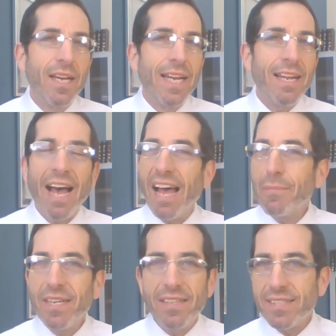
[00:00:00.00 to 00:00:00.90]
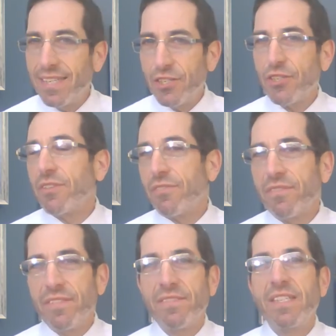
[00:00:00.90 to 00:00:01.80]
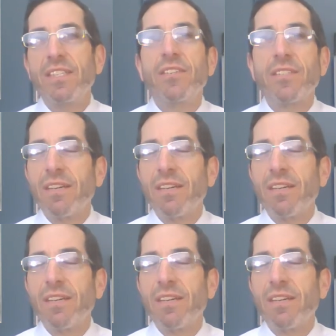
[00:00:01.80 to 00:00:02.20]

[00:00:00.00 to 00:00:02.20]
Now, I've been in this industry for 15 years.